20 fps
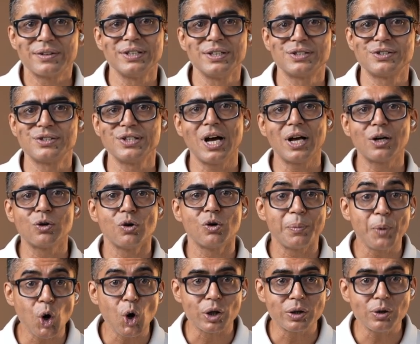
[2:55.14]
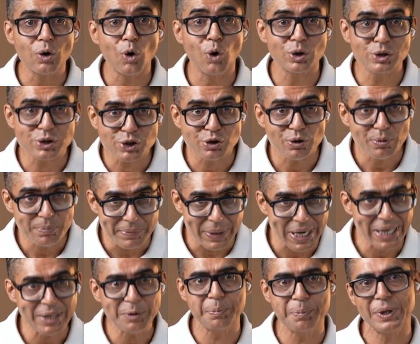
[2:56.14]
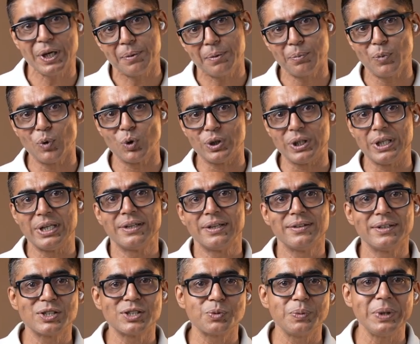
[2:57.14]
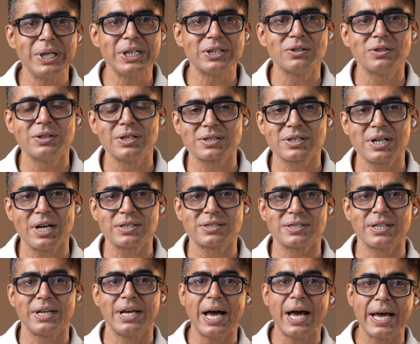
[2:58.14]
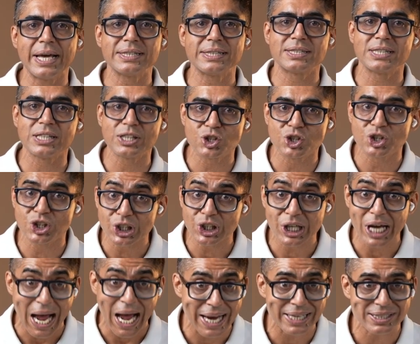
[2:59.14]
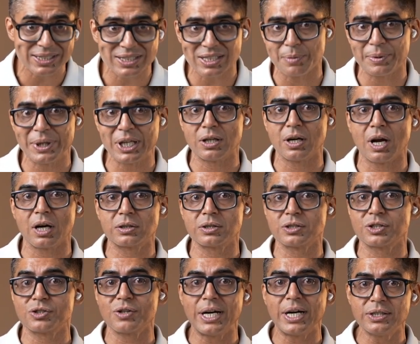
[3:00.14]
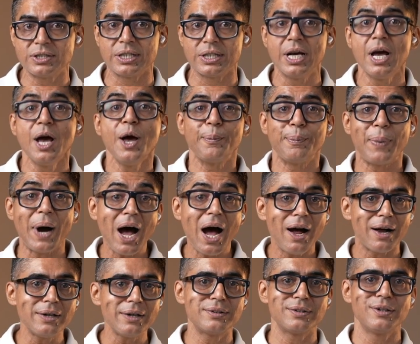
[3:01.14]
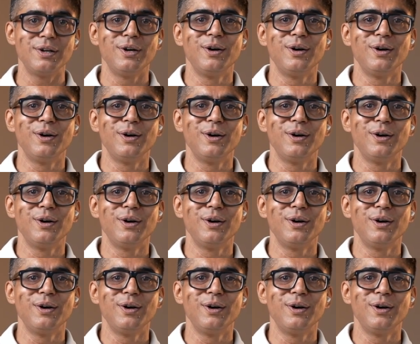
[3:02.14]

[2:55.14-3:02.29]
Cristiano Amon also met PM Modi this week to discuss AI, 6G, and semiconductor strategy, part